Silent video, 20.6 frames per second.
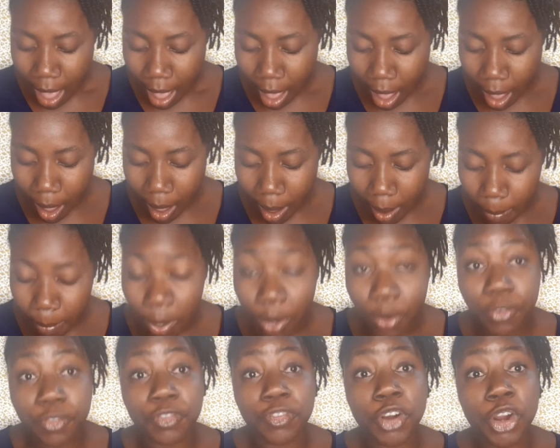
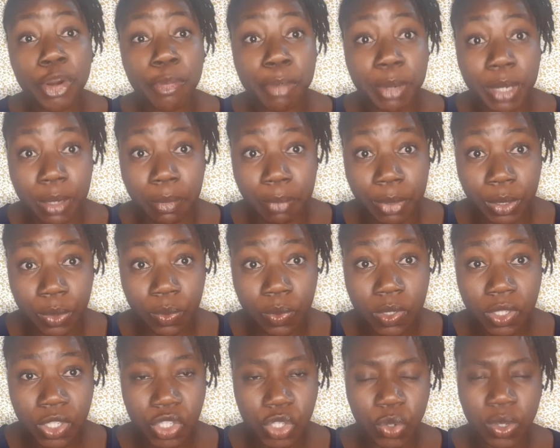Verbal abuse.
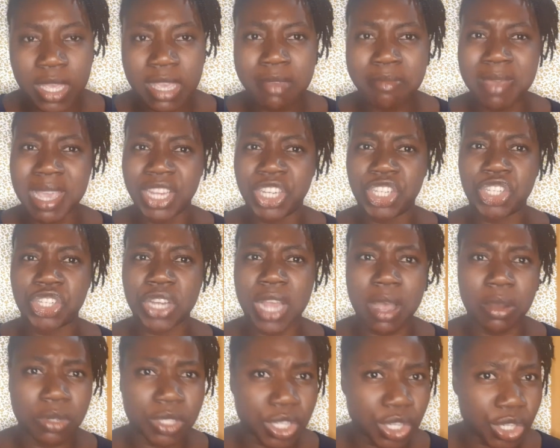So he may
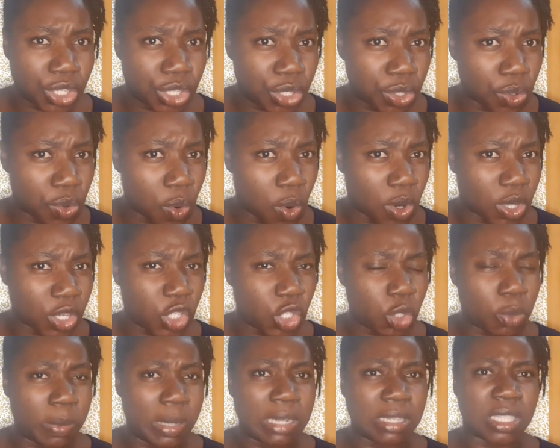shout at you or
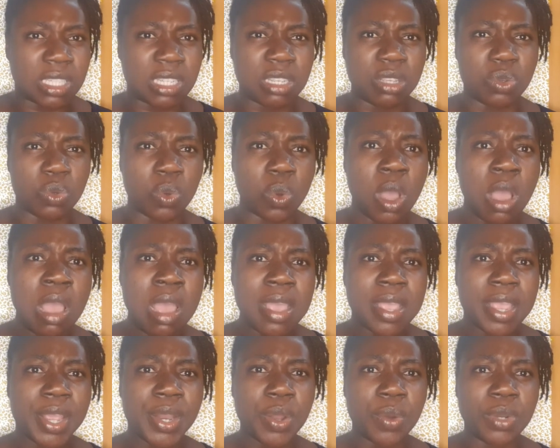speak to you,
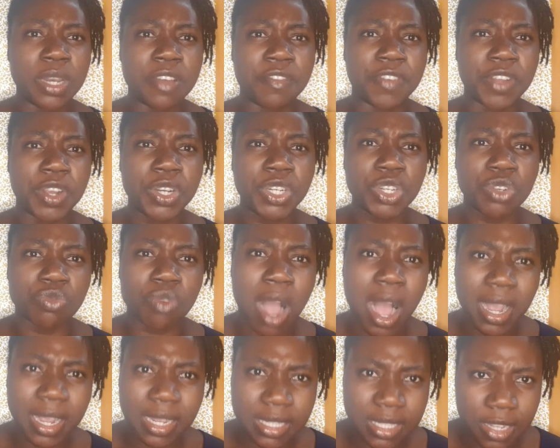in a very
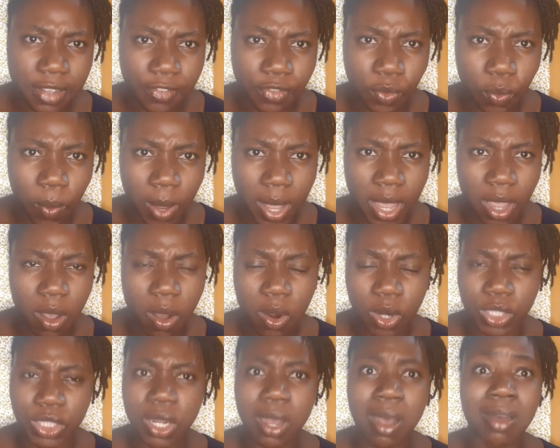derogative way,
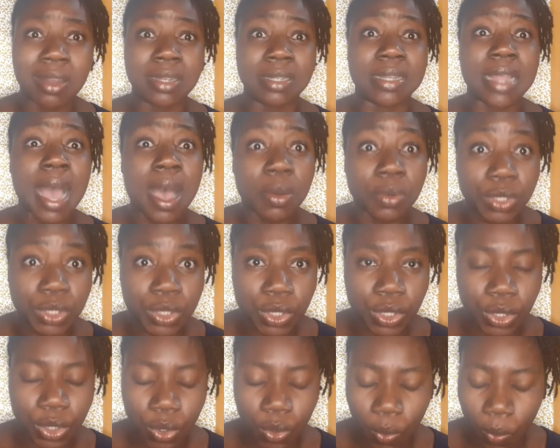or talk down
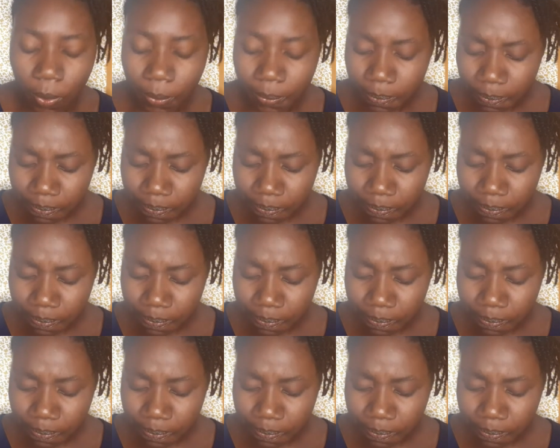to you.